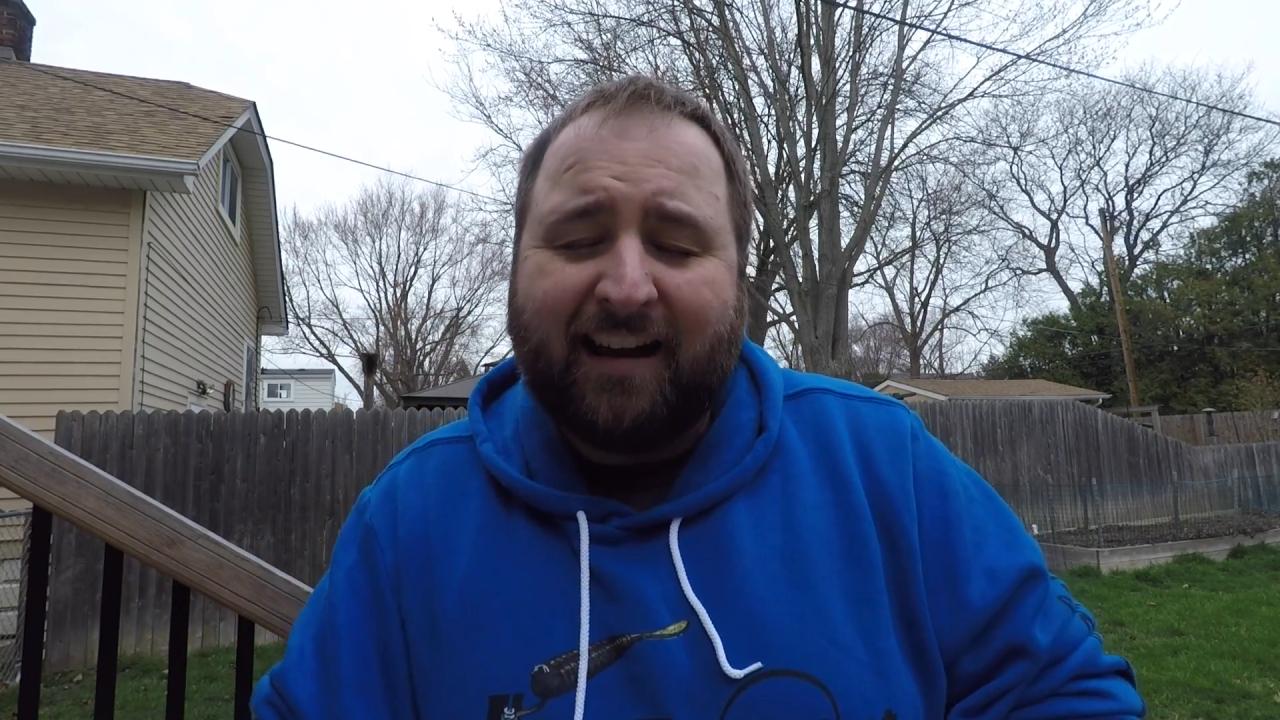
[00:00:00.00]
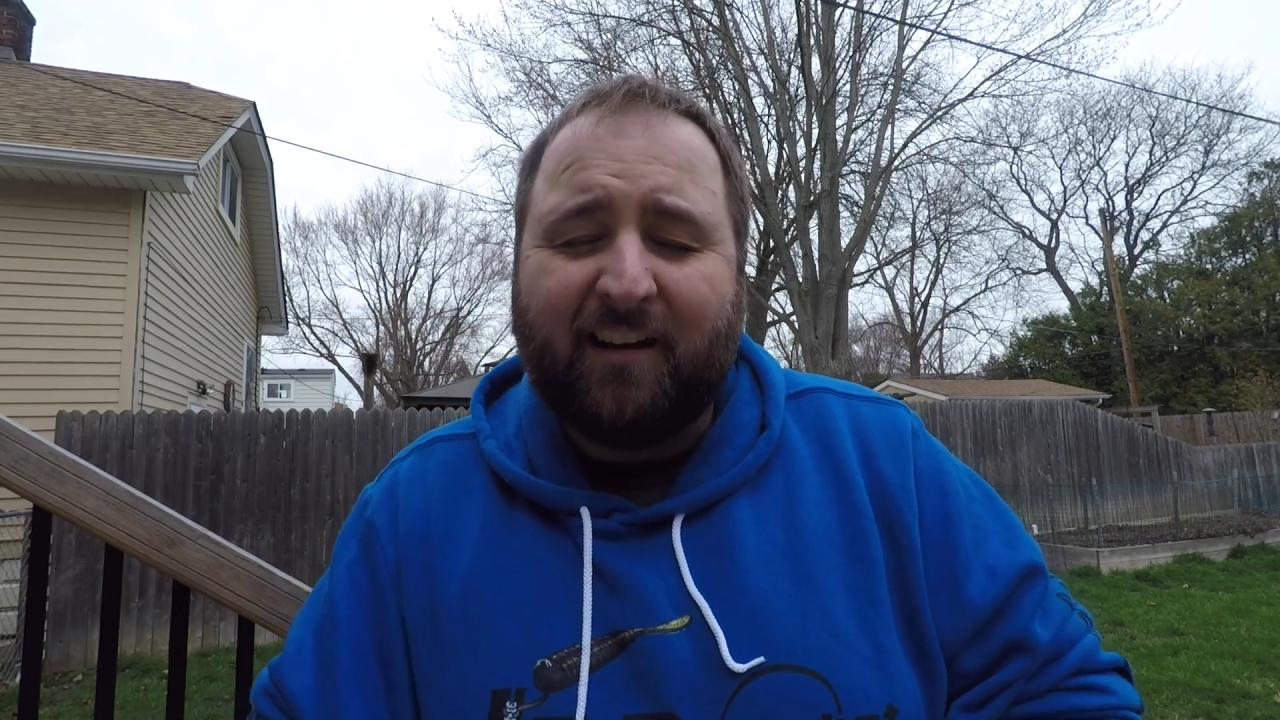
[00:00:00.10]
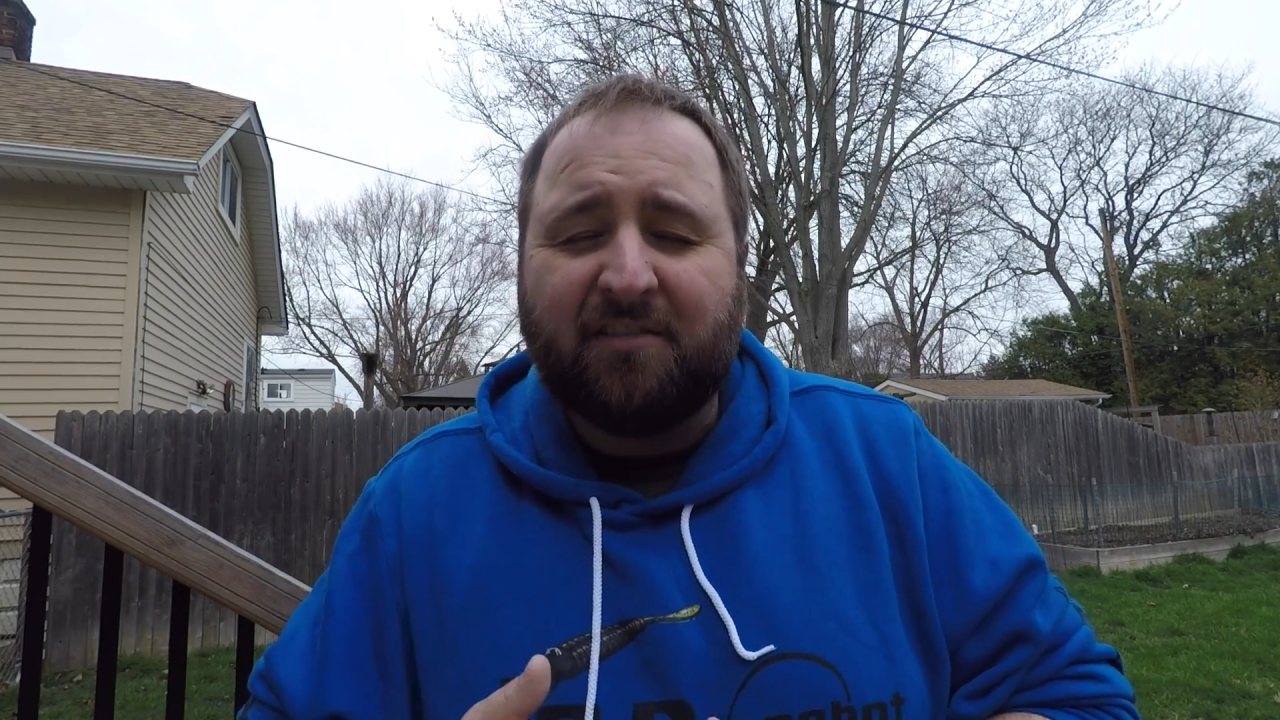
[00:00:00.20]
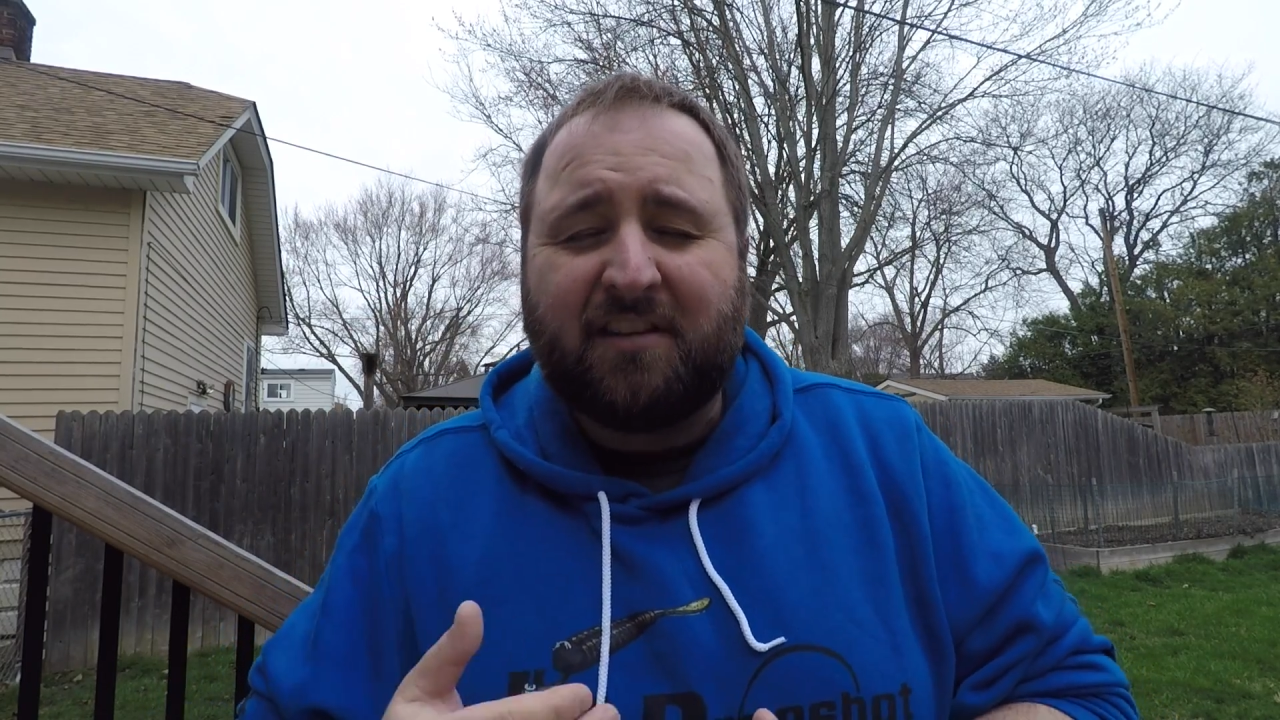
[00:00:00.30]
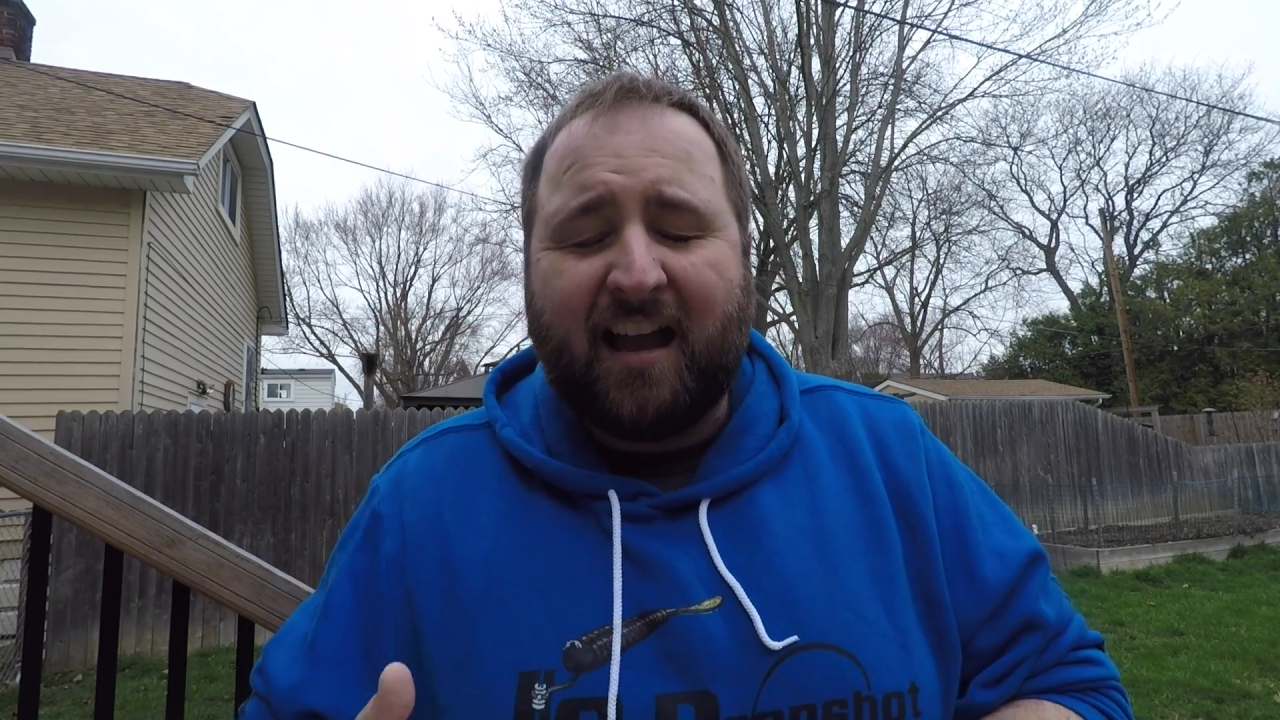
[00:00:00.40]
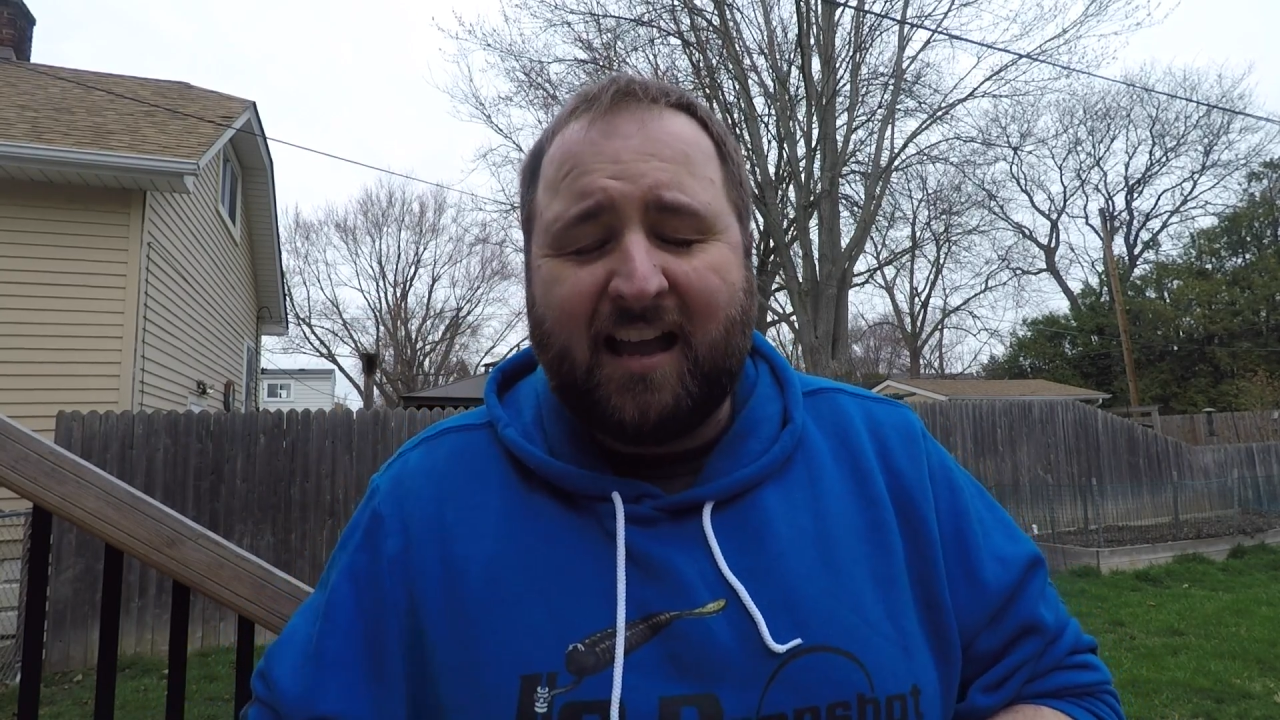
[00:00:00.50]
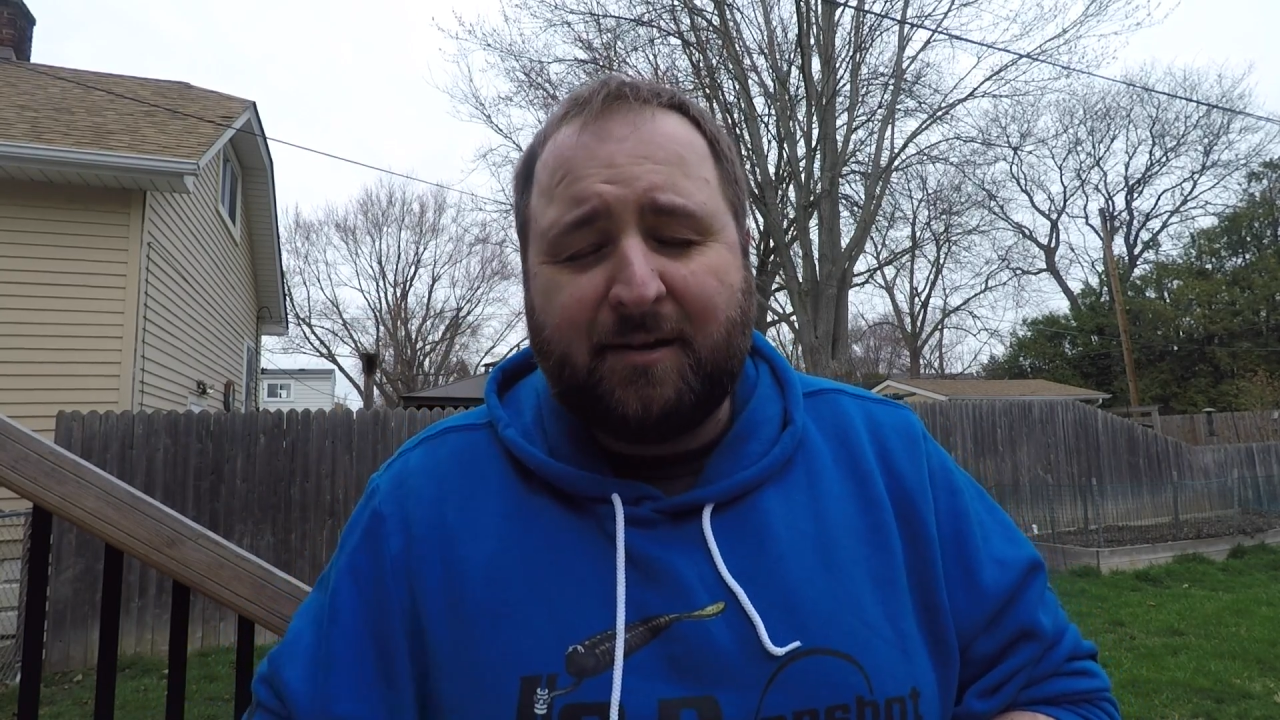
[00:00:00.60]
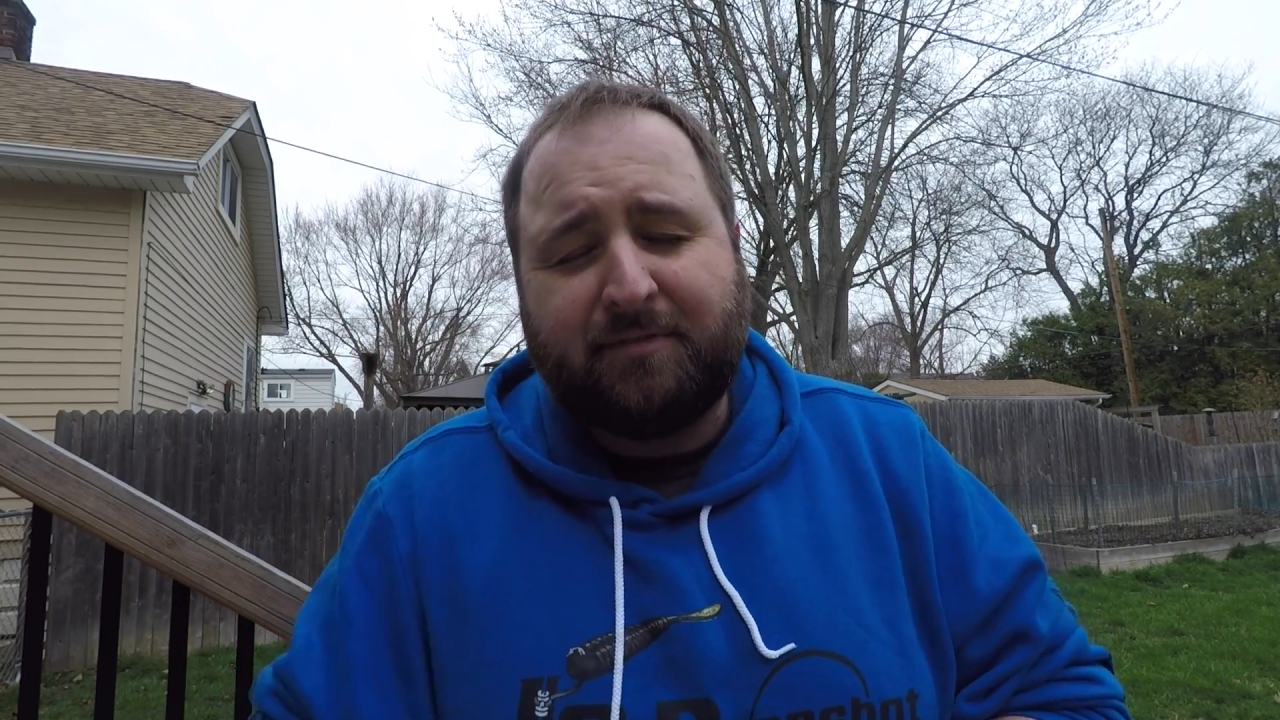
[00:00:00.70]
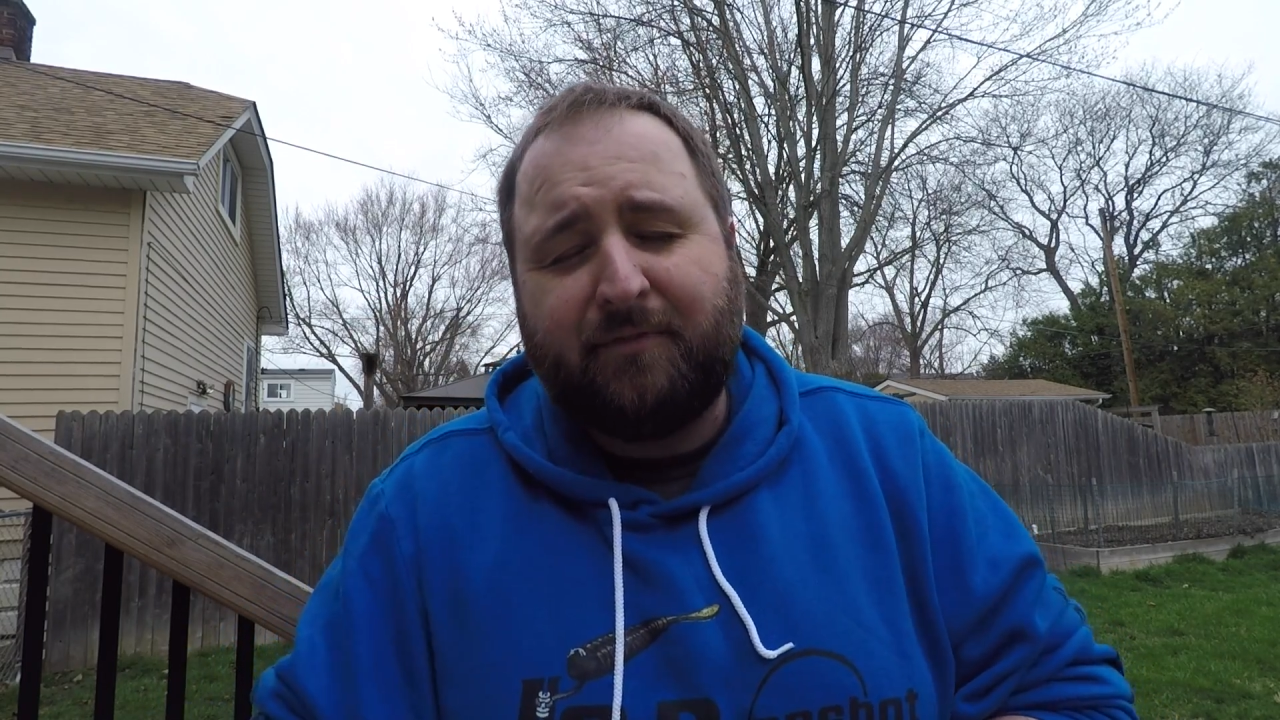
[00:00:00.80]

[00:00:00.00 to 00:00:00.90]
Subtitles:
at all times.